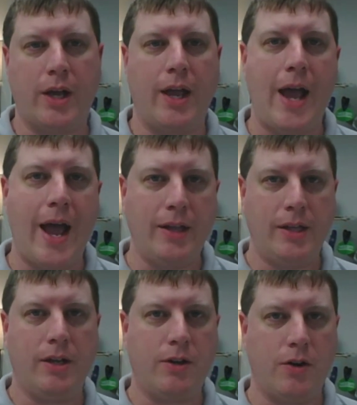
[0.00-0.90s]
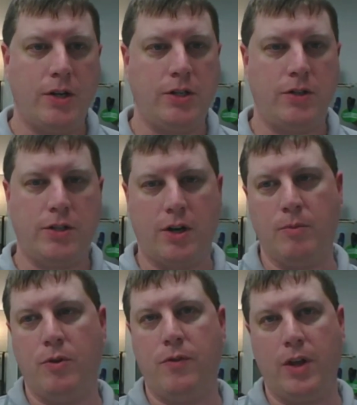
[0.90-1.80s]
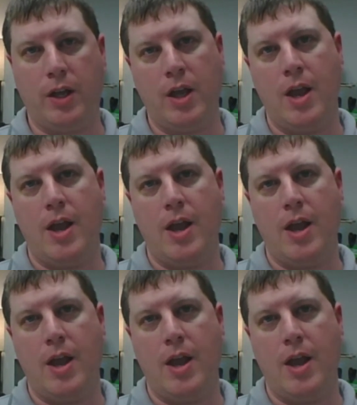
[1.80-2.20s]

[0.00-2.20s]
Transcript: I highly encourage you to start moving,